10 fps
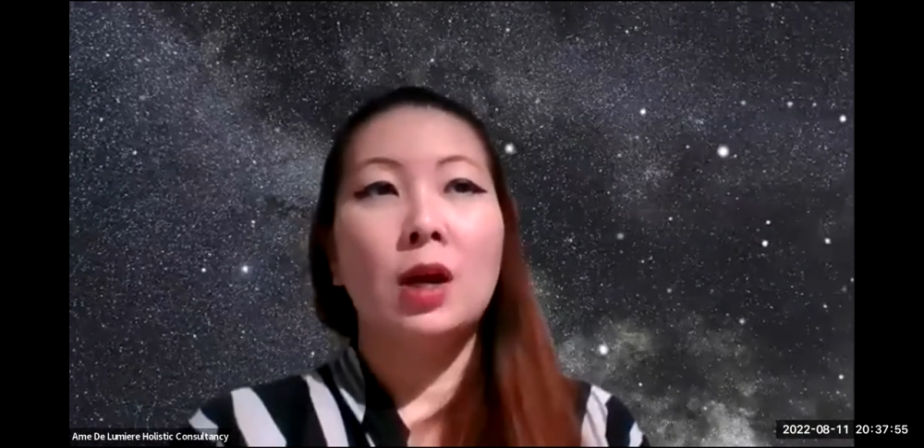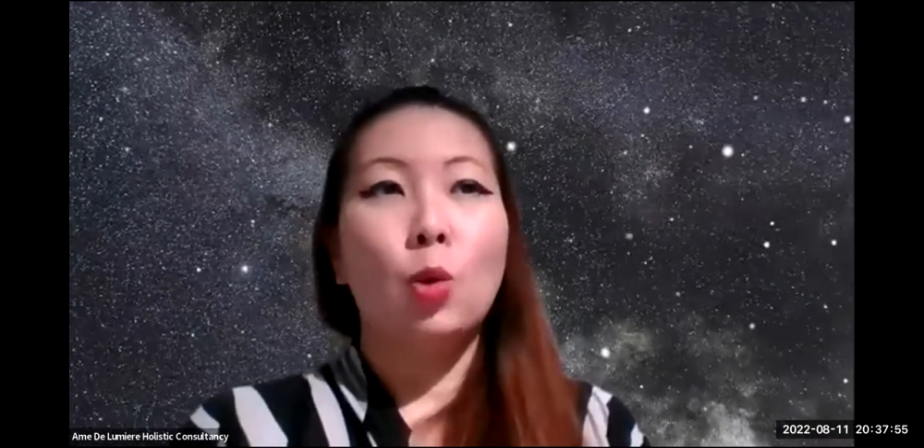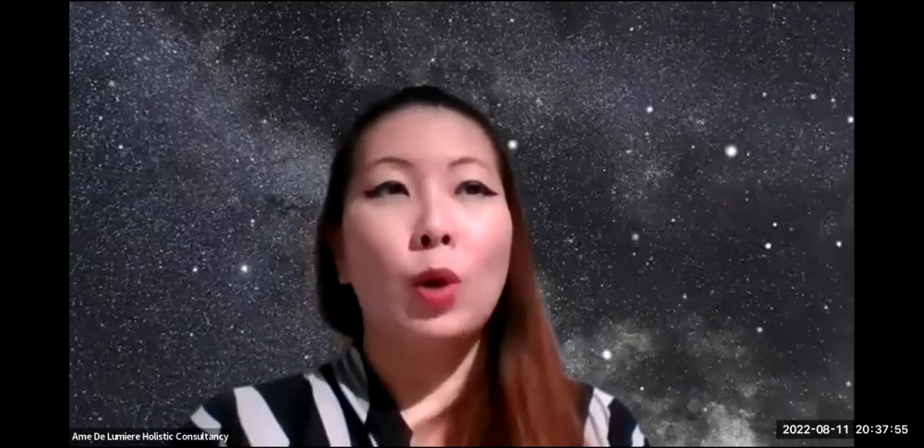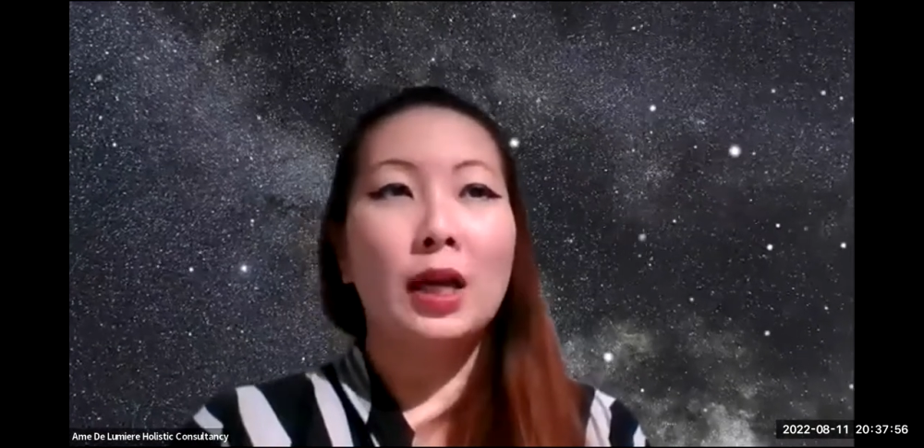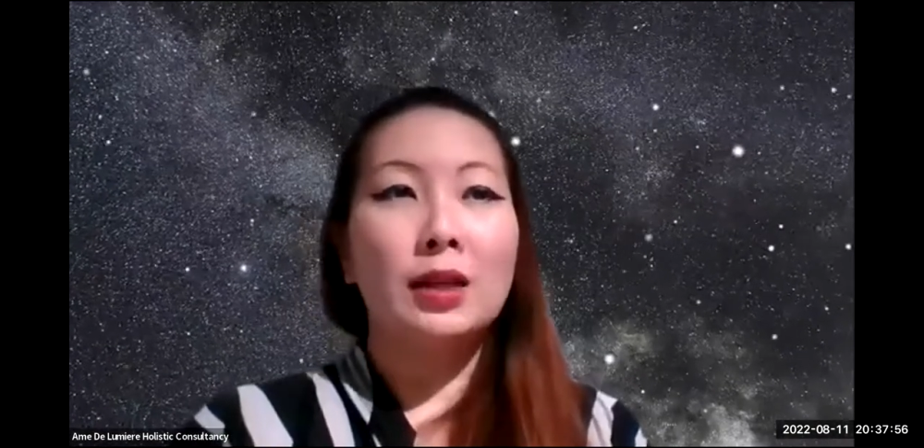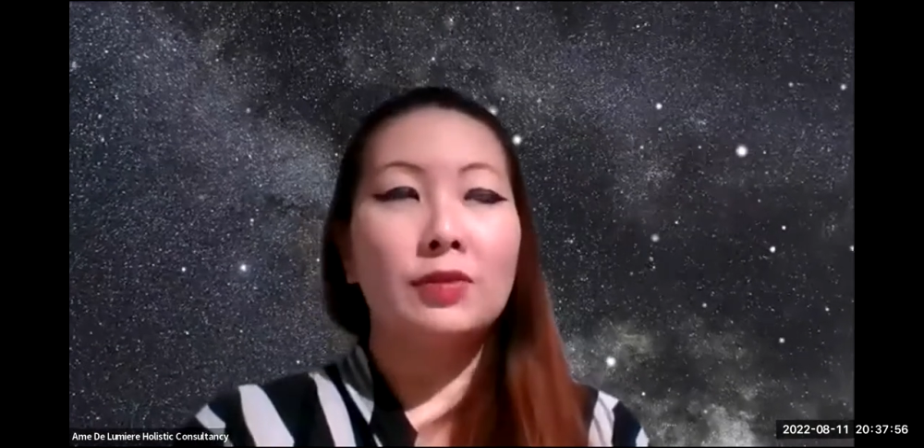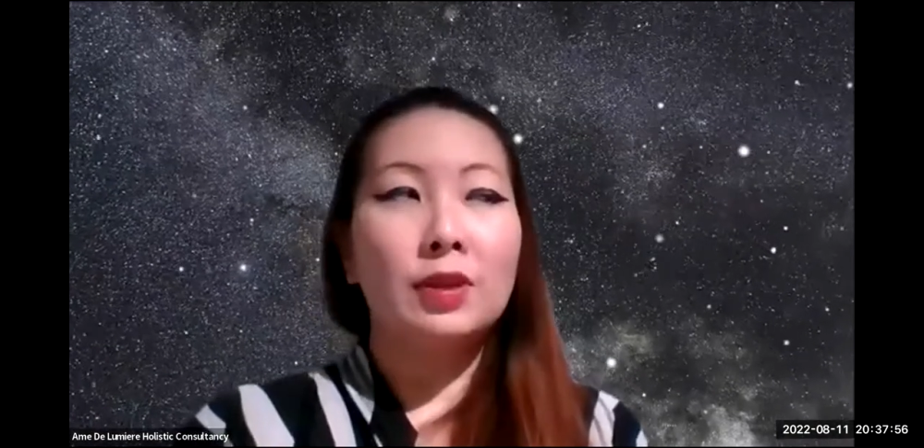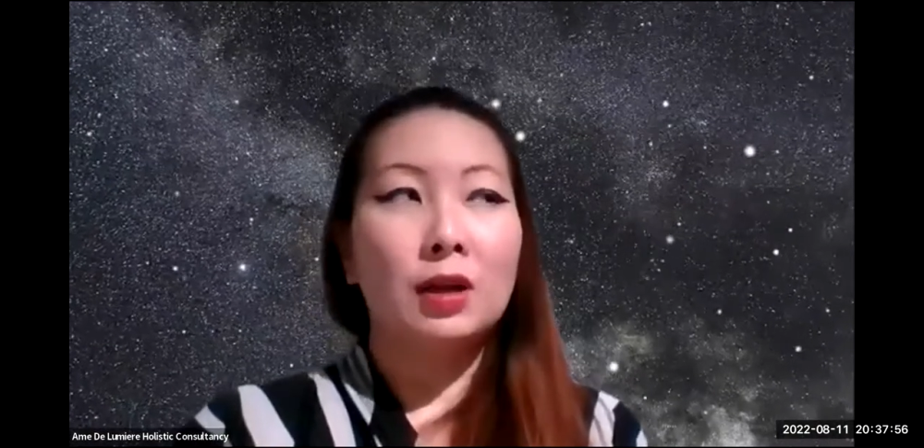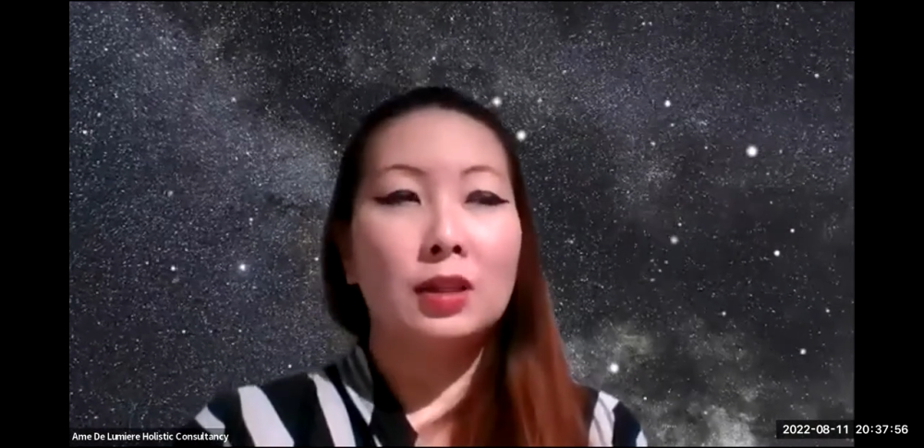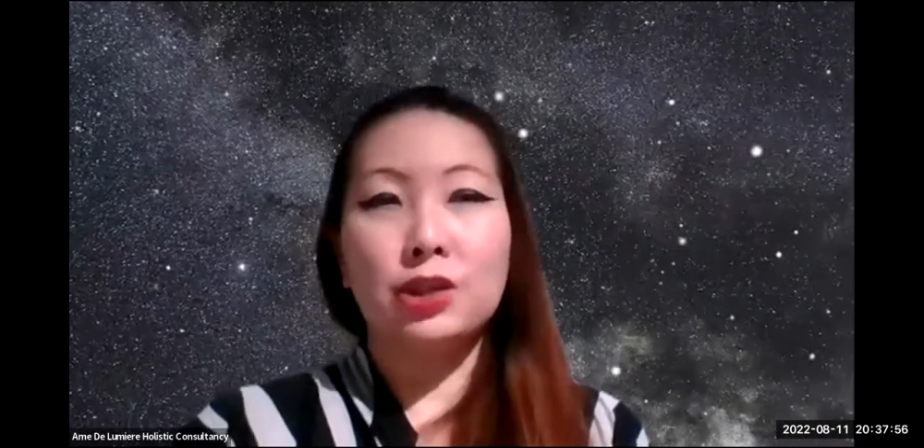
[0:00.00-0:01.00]
when
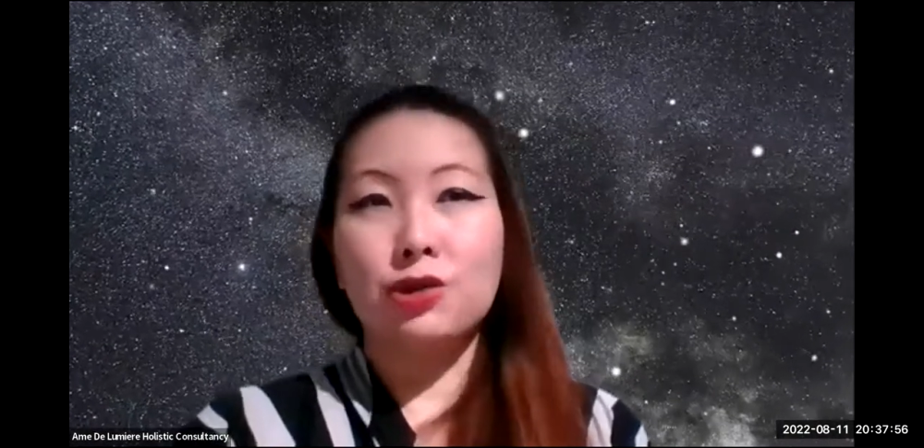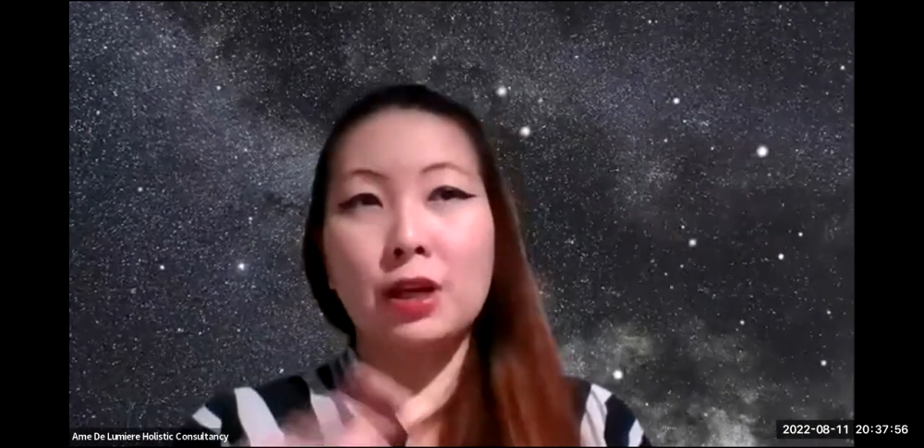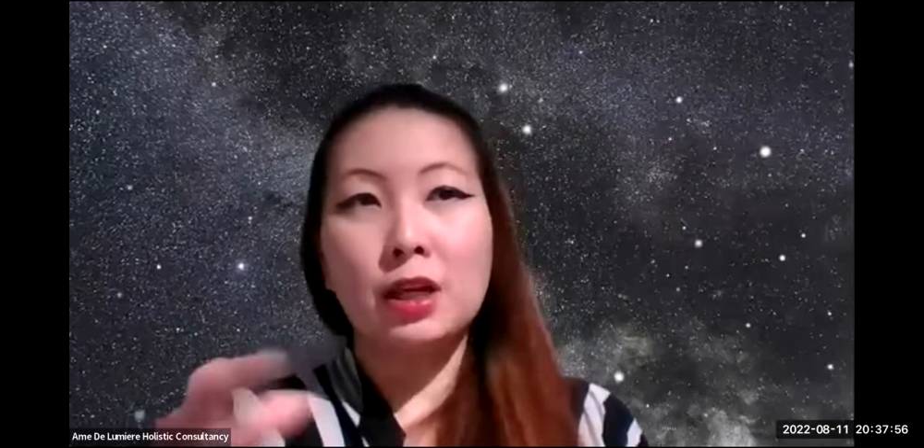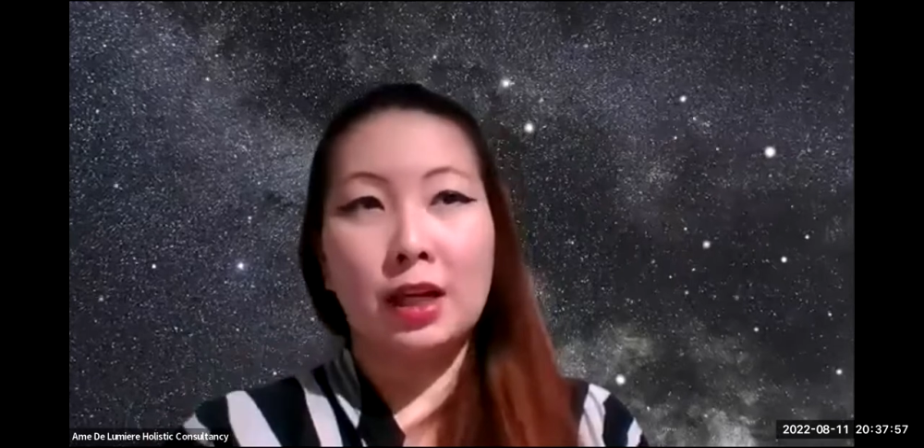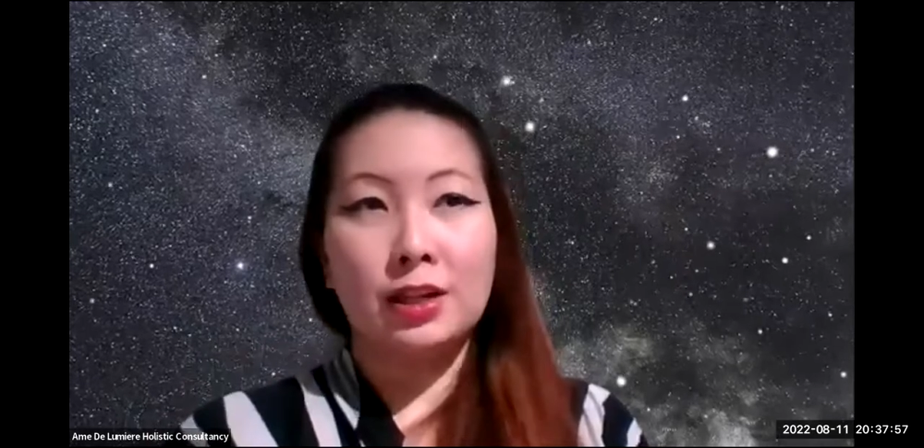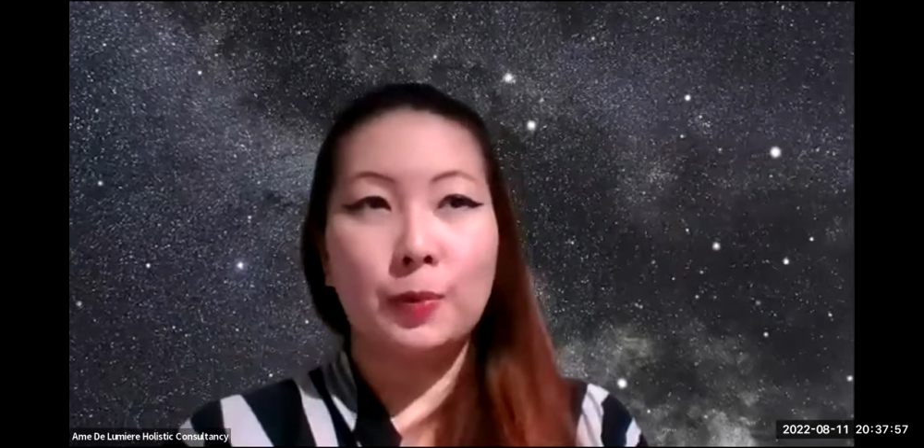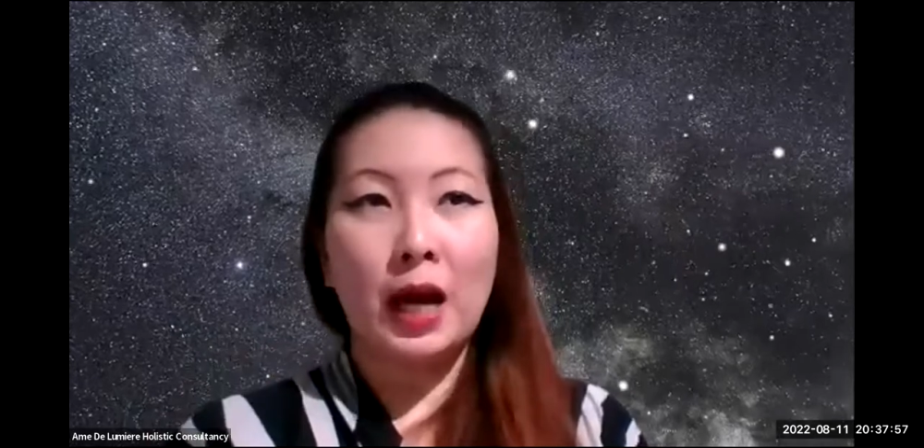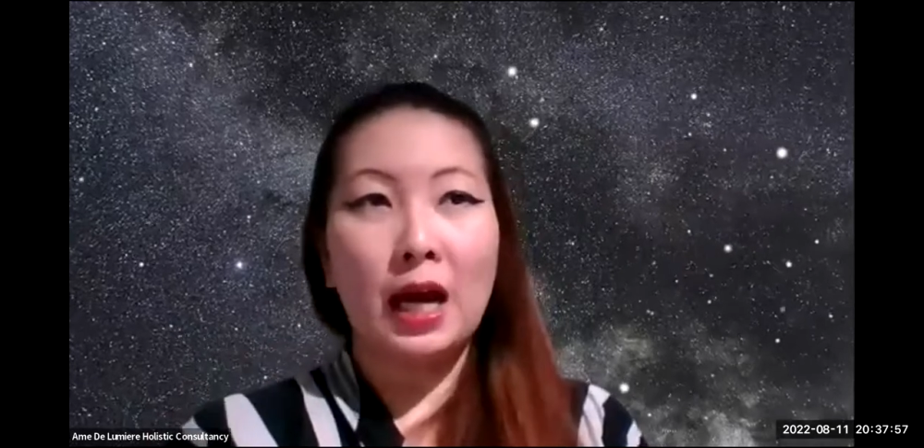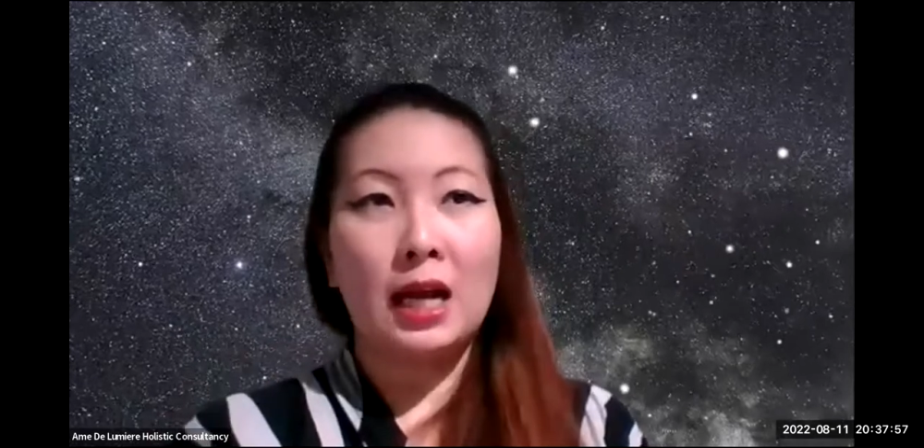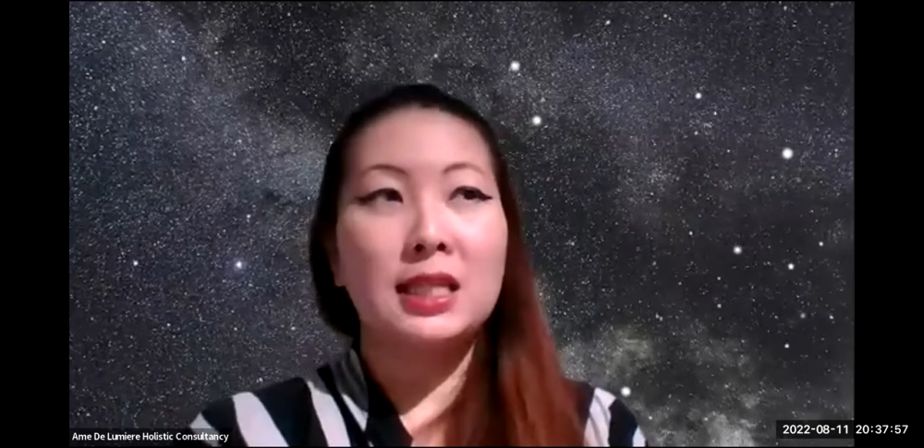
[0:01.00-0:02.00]
the trigger has
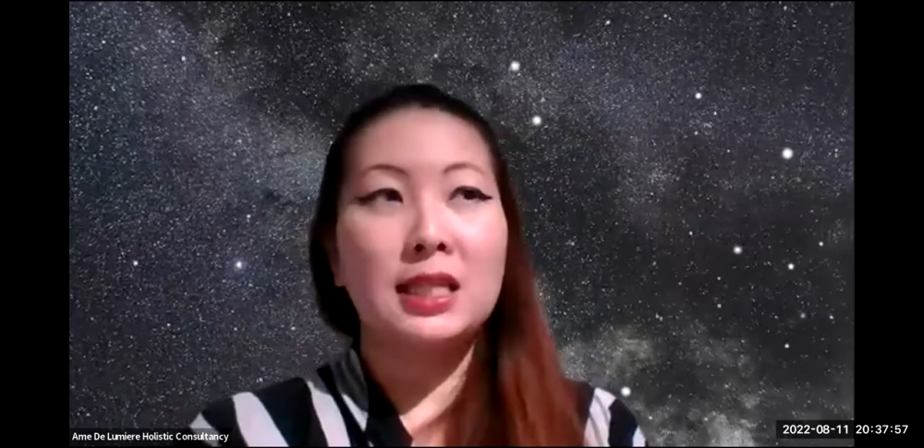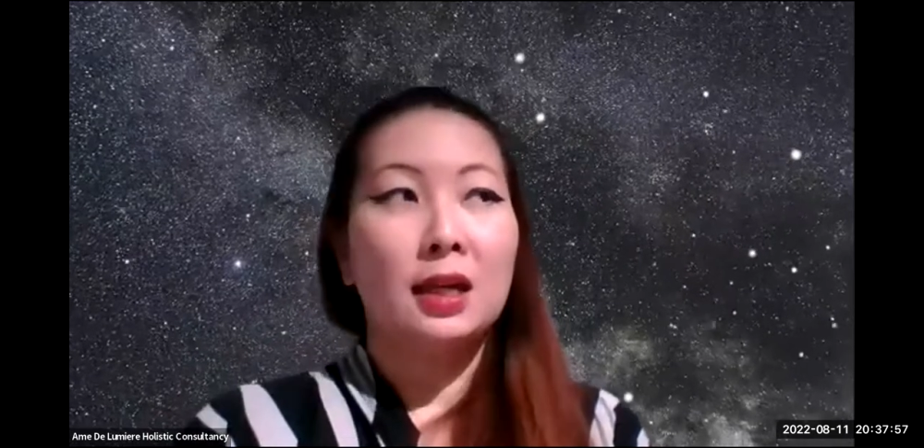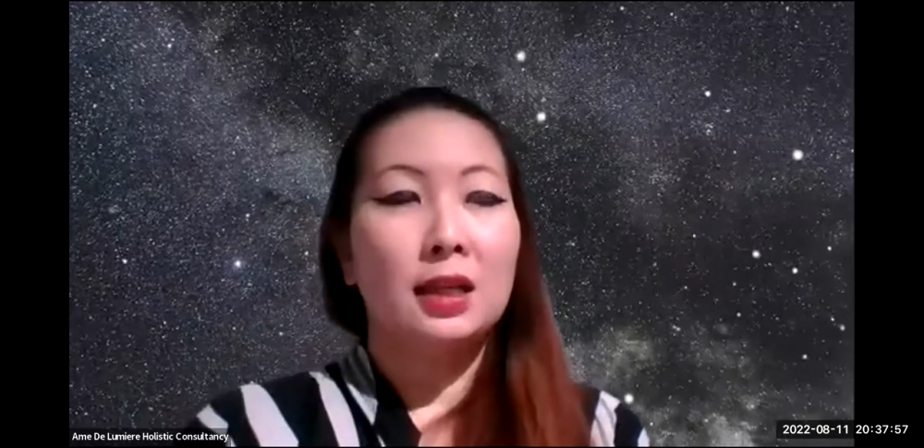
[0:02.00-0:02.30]
passed,